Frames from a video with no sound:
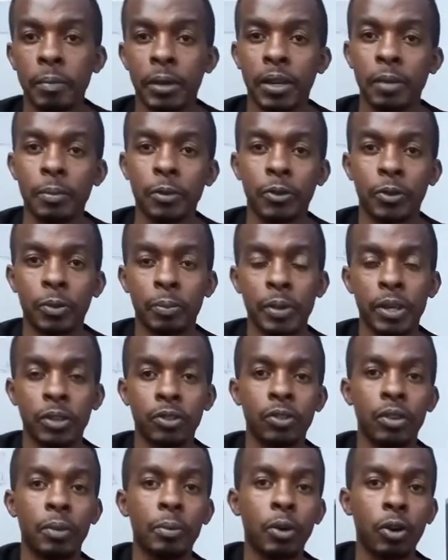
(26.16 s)
is Robert. Today I'm
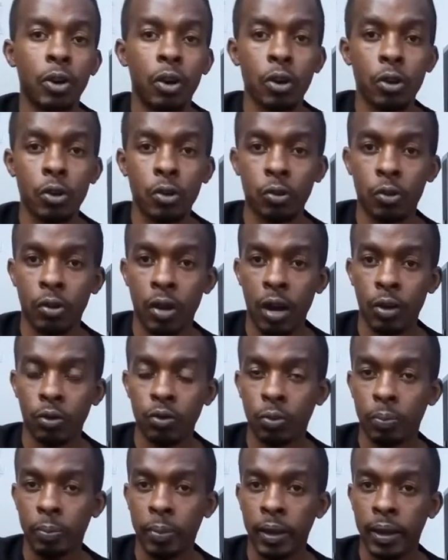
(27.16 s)
gonna walk you through how to
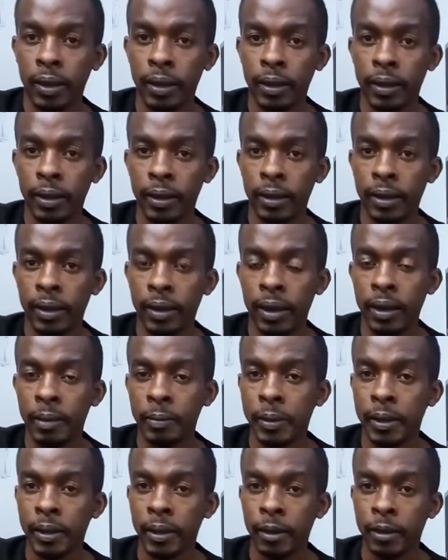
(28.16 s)
play I'm in
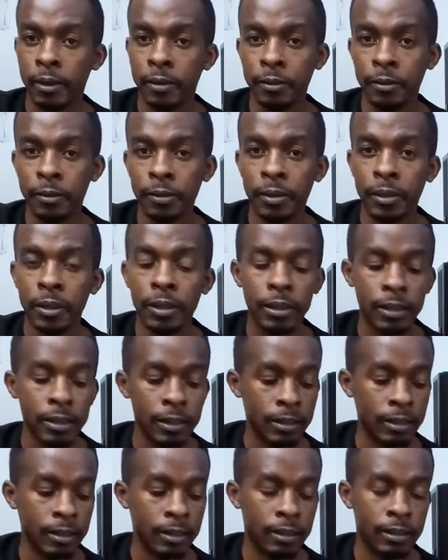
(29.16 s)
Love.
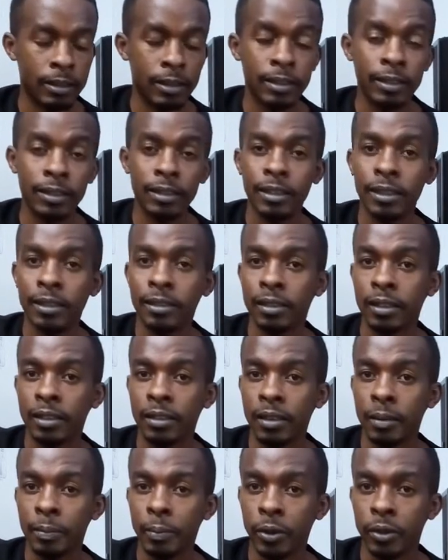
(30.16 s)
This is a
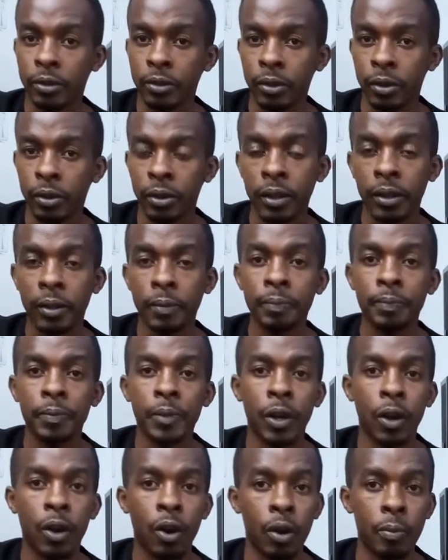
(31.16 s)
simple song,
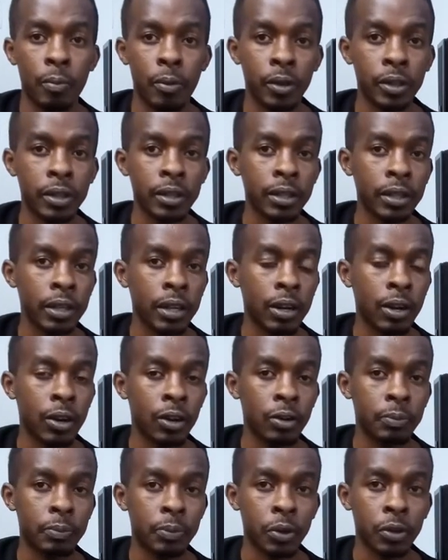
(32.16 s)
common chord
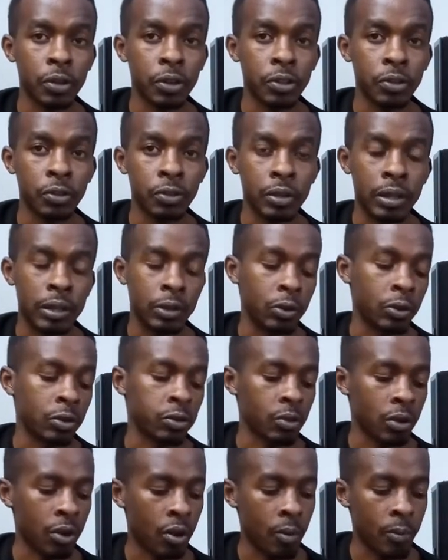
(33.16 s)
progression and also
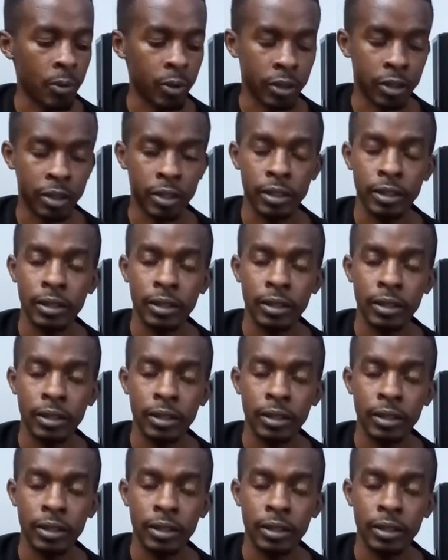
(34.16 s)
common key.